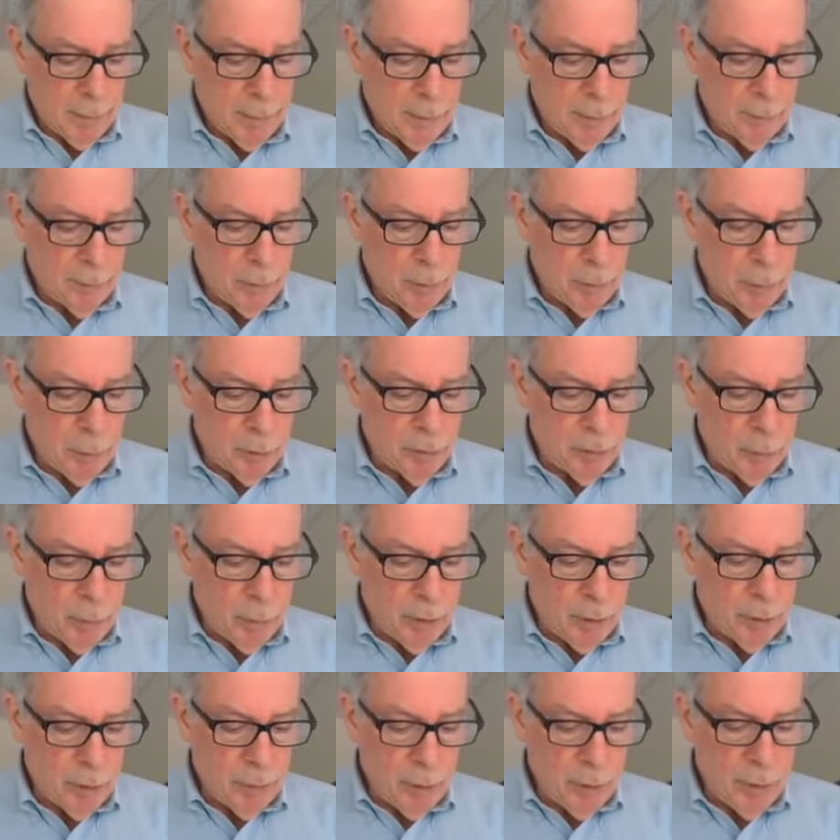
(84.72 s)
If you use
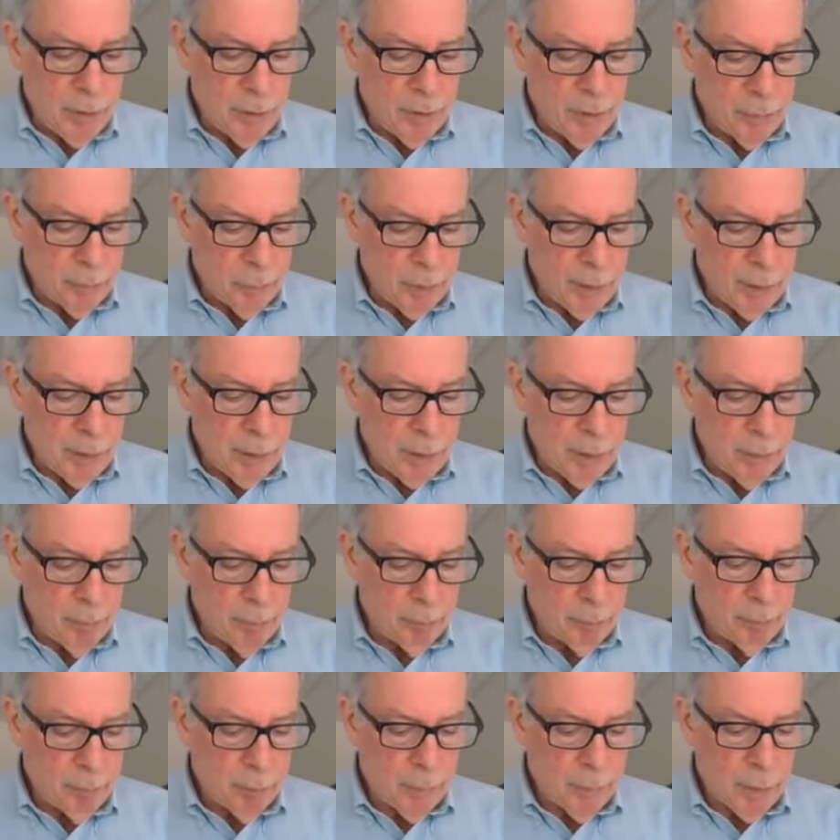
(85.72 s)
2023,
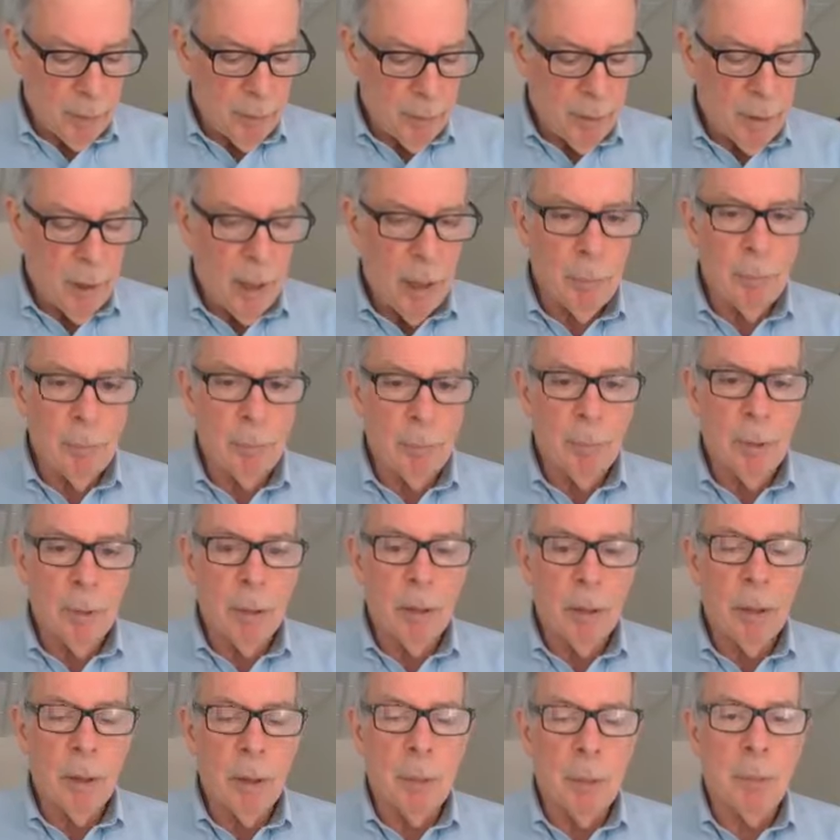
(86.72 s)
the
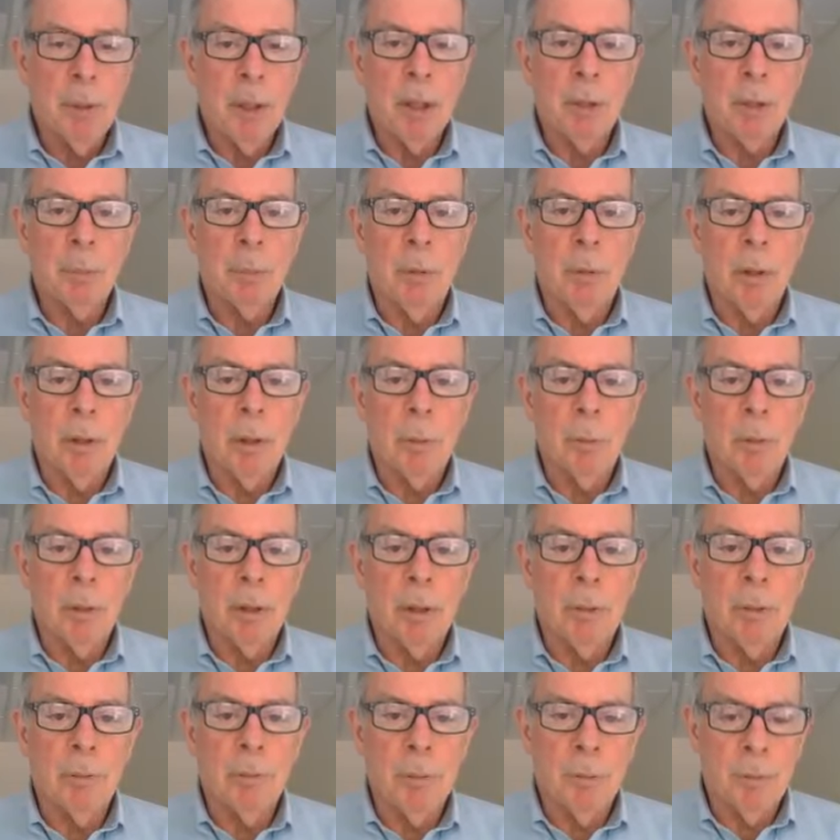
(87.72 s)
APS program
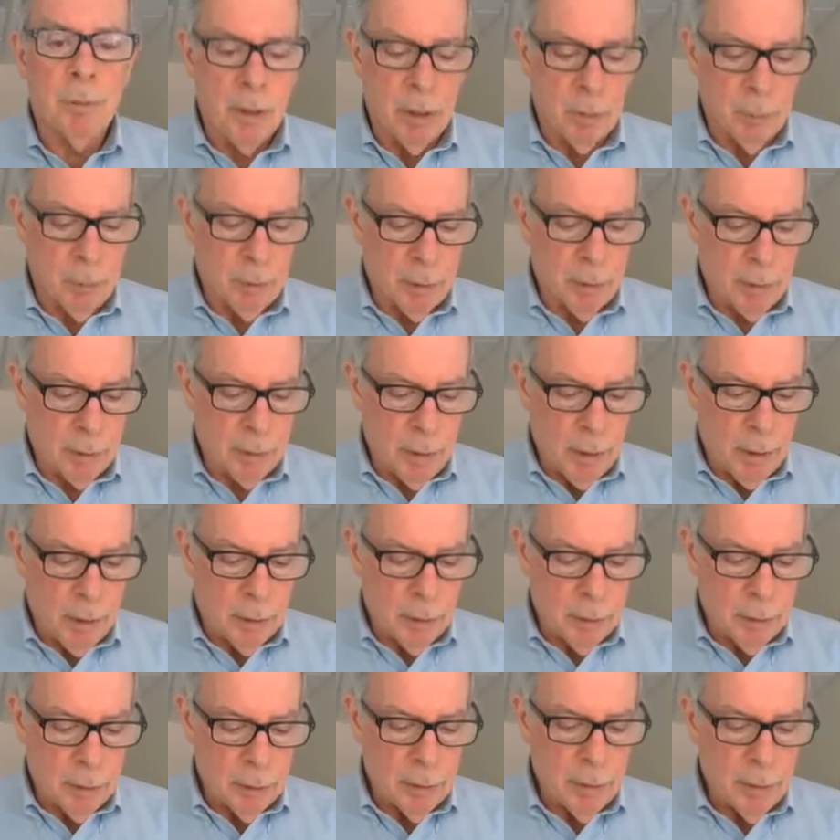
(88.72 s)
would get $15 million
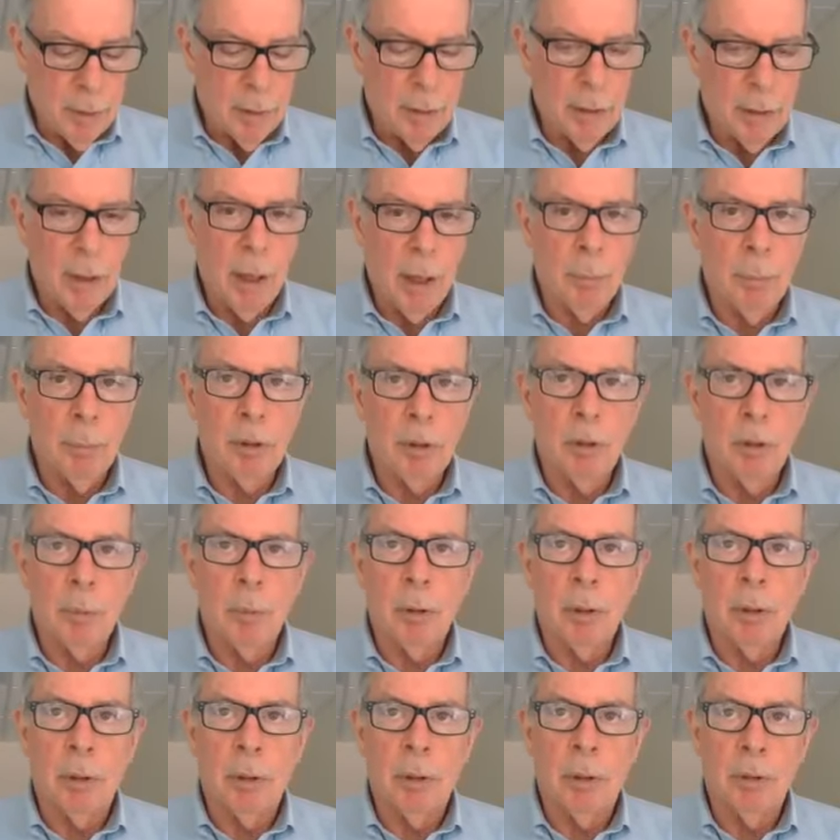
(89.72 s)
and the
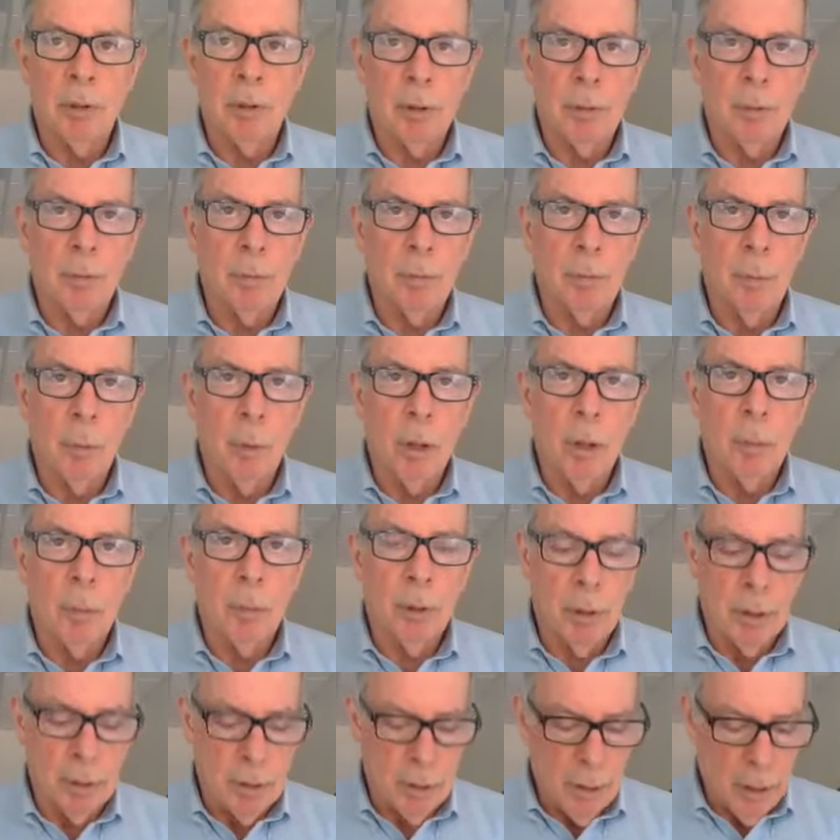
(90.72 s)
ombudsman closer to $40
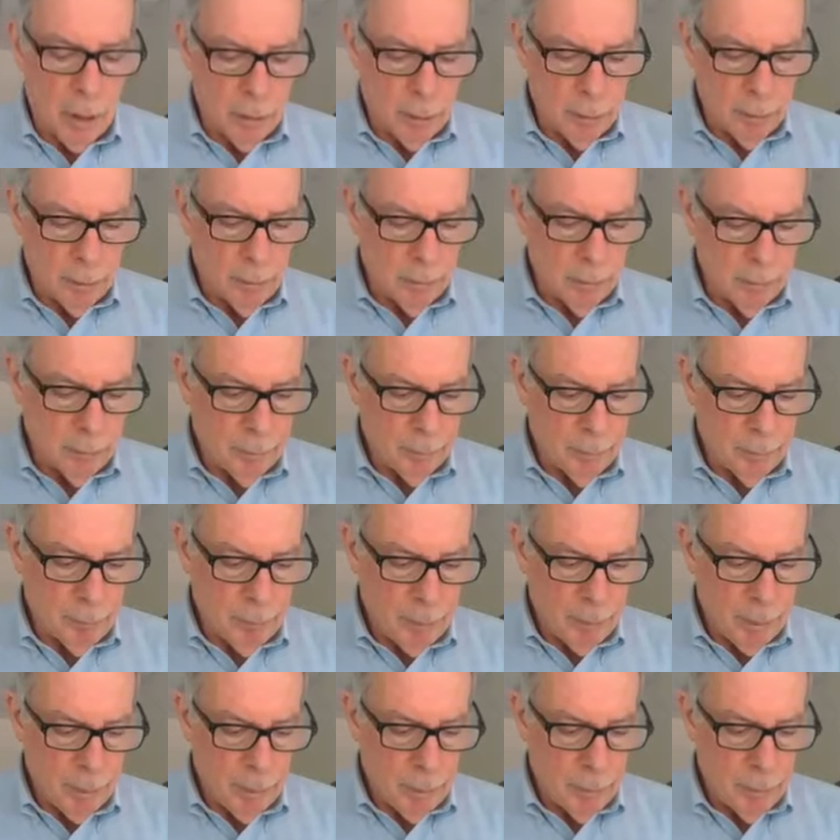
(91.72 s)
million
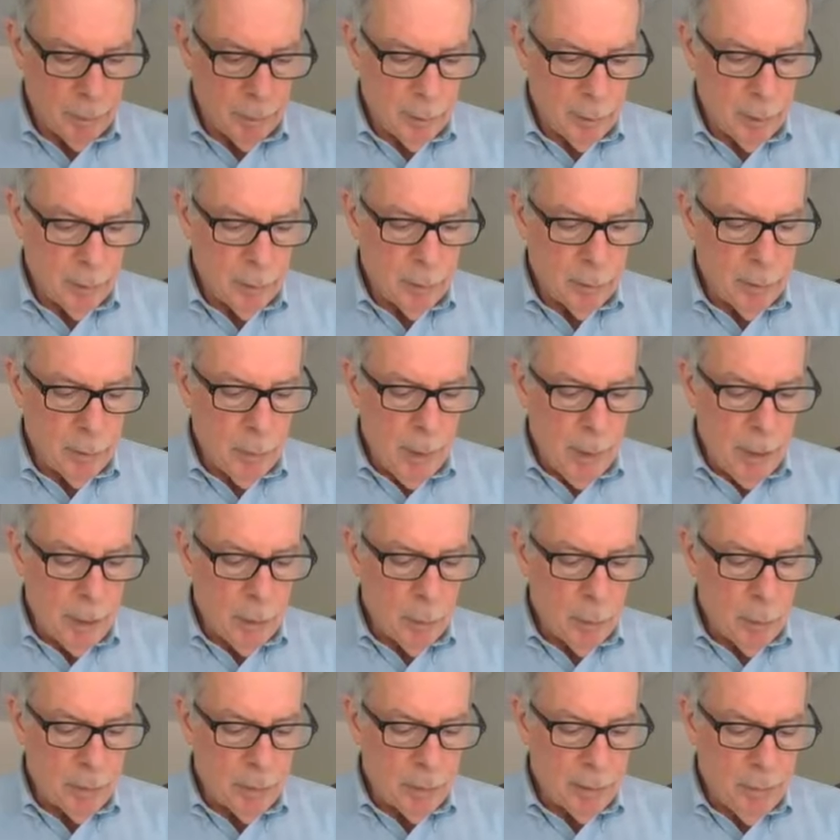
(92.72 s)
no
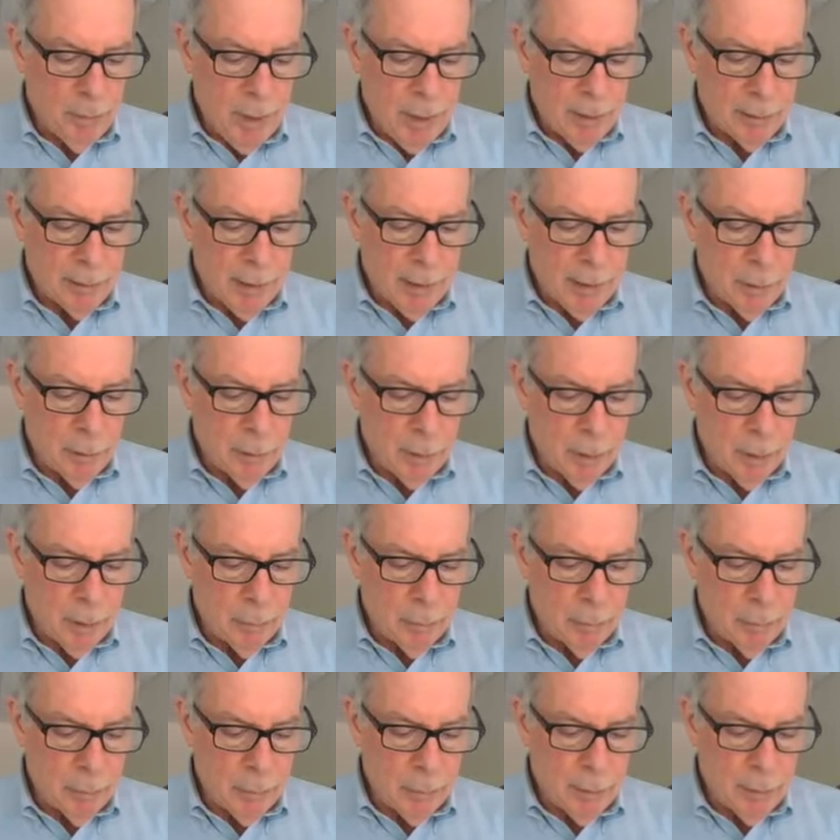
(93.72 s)
matter what the final
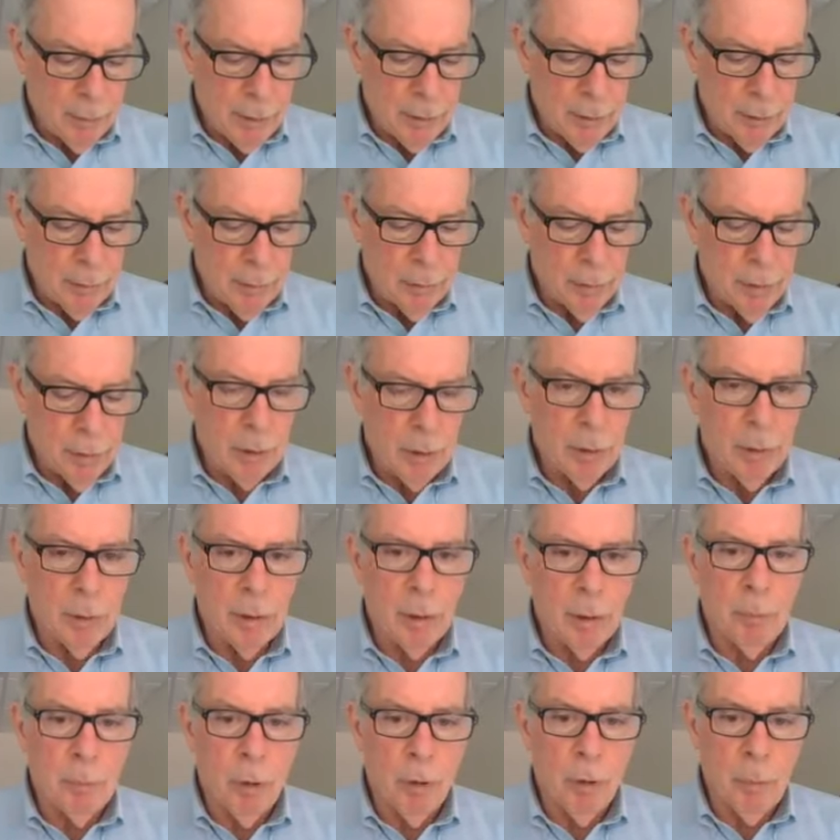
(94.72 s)
outcome later this year
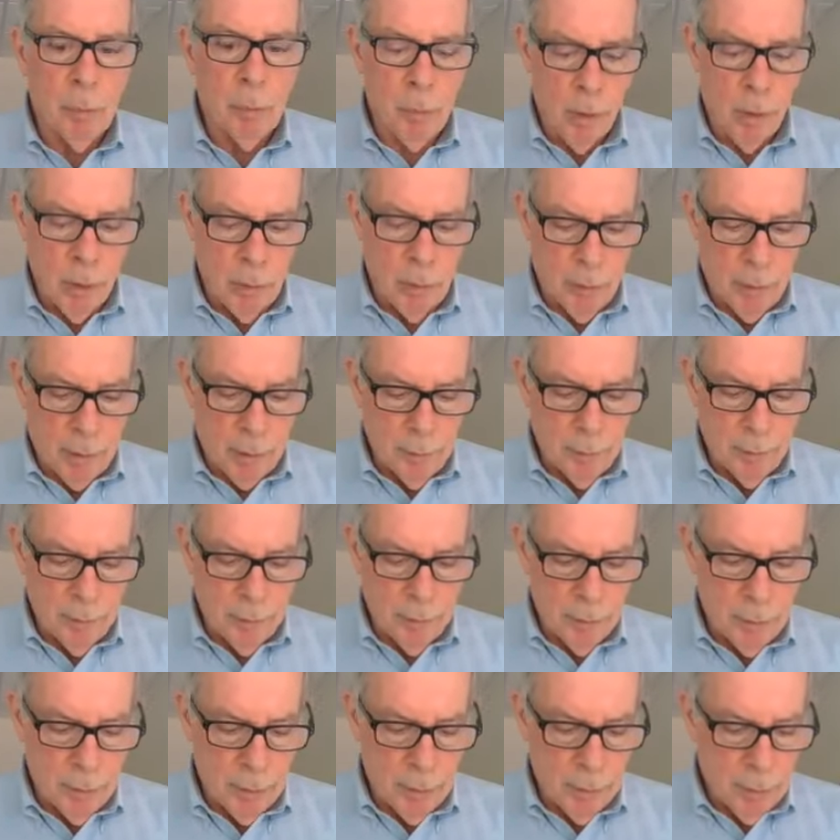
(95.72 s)
in both
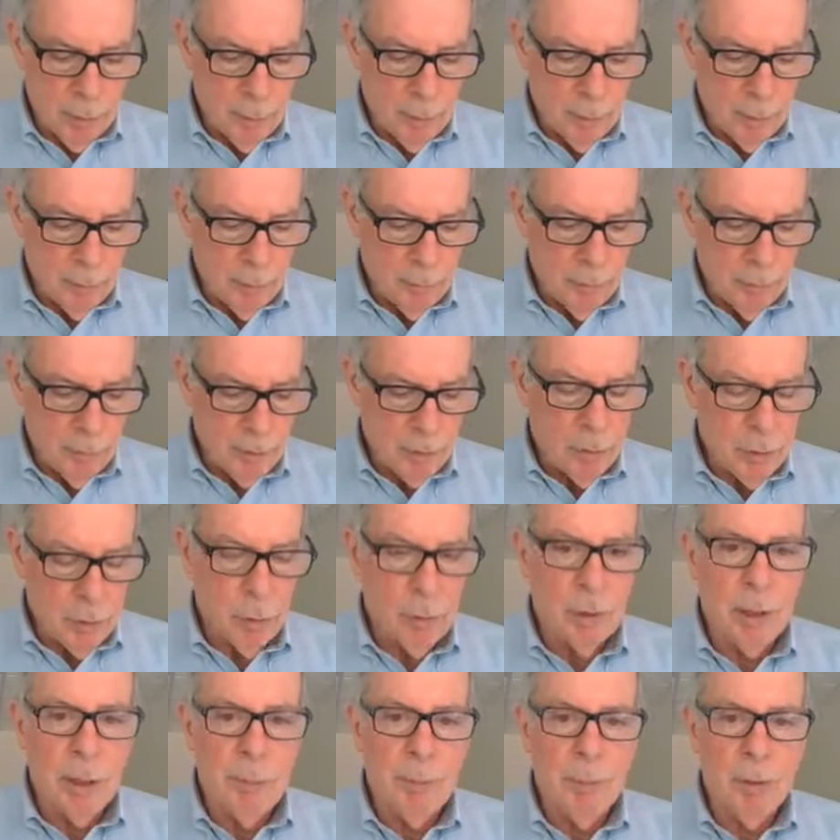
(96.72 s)
programs, the fiscal
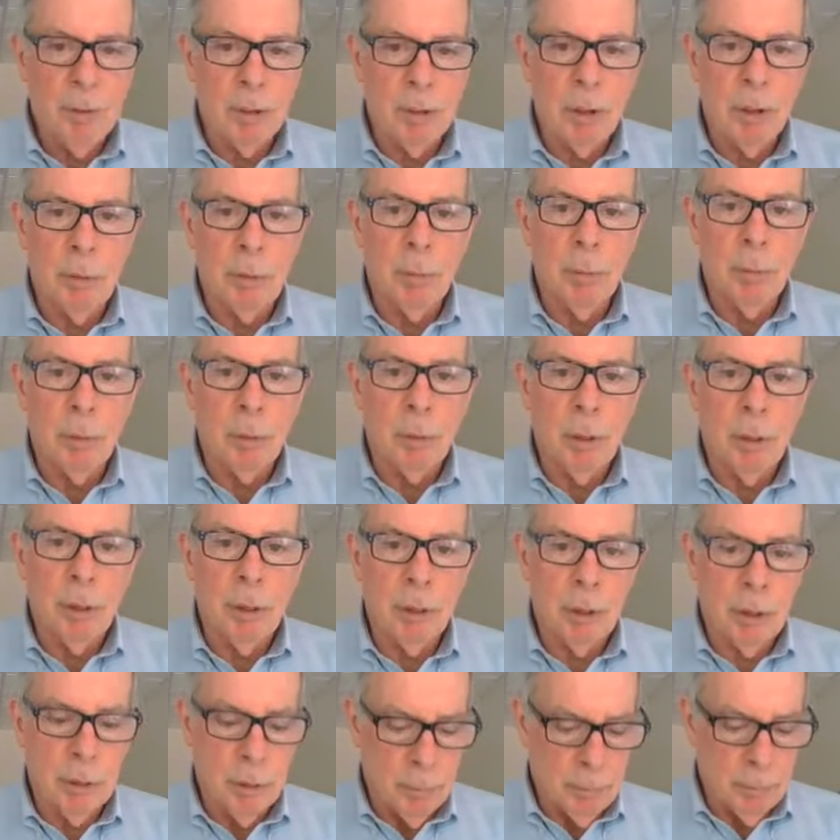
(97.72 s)
cliff is going to be
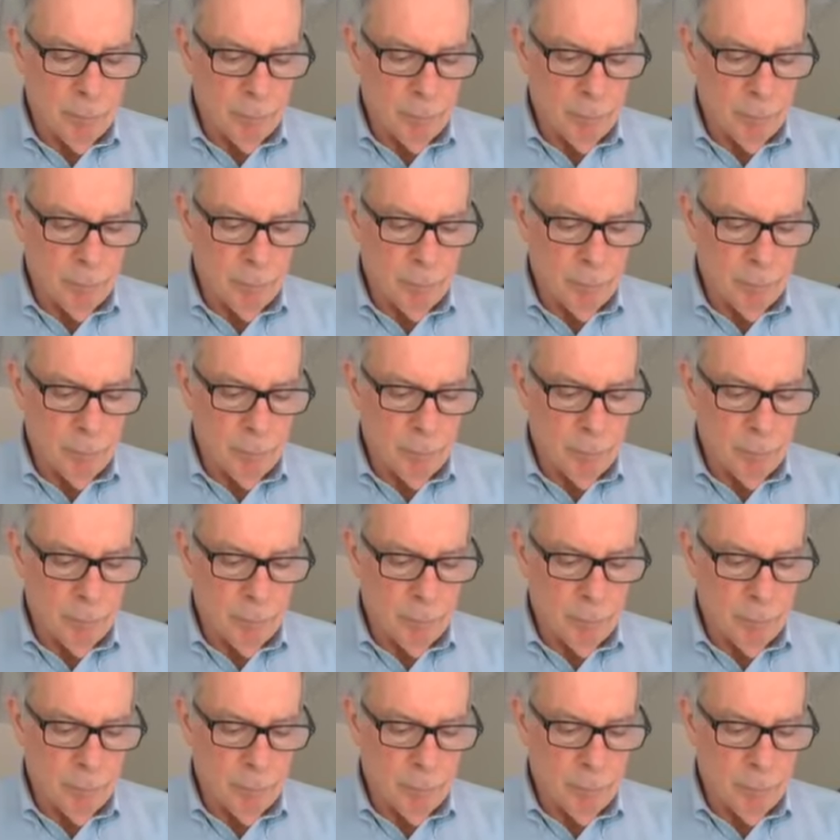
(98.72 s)
reached.